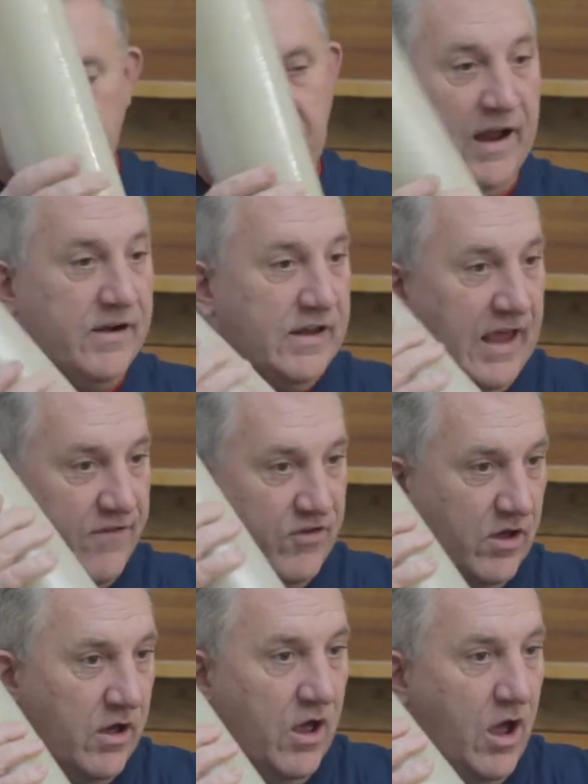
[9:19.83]
I kind of gave
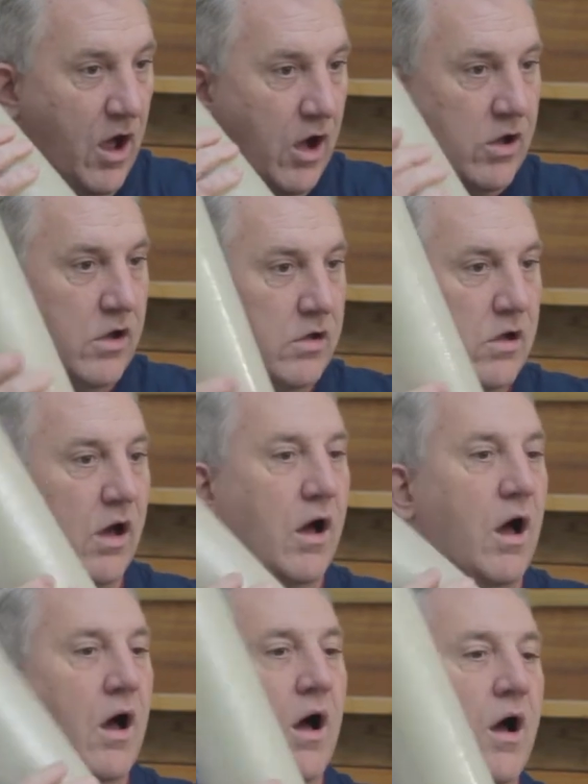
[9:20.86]
you a, a, a,
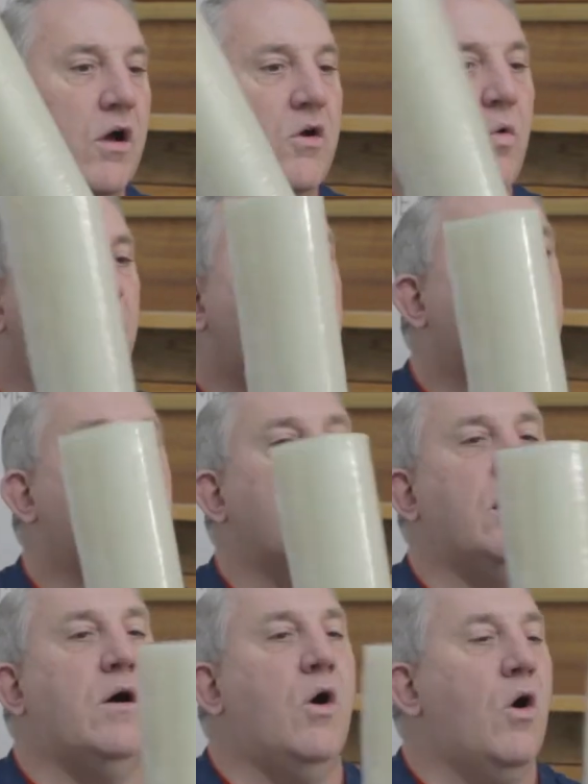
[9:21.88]
a quick
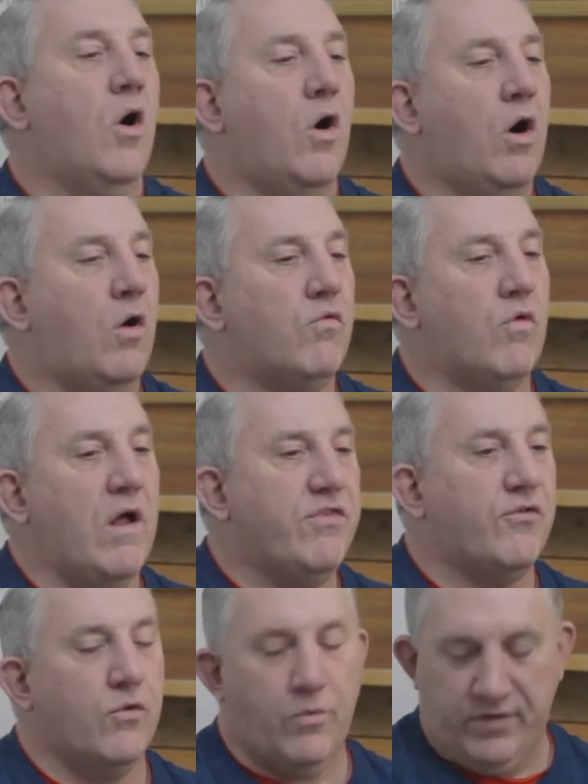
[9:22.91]
uh, run
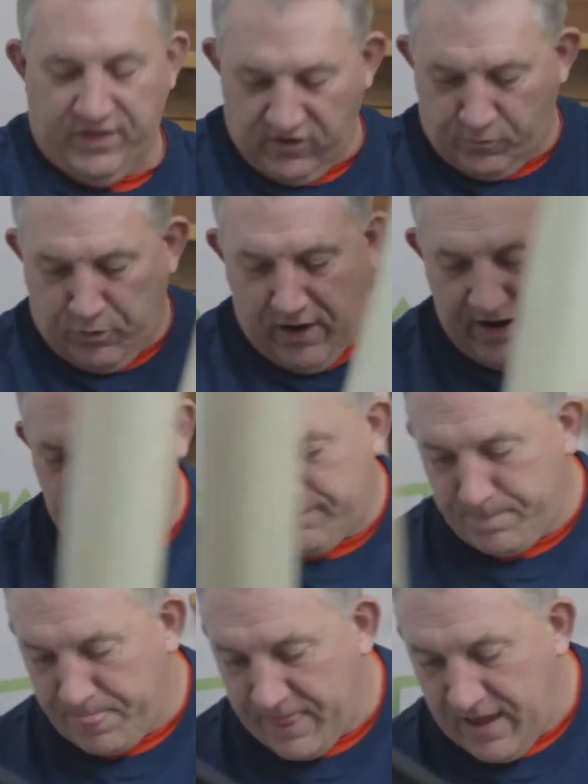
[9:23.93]
through with this product.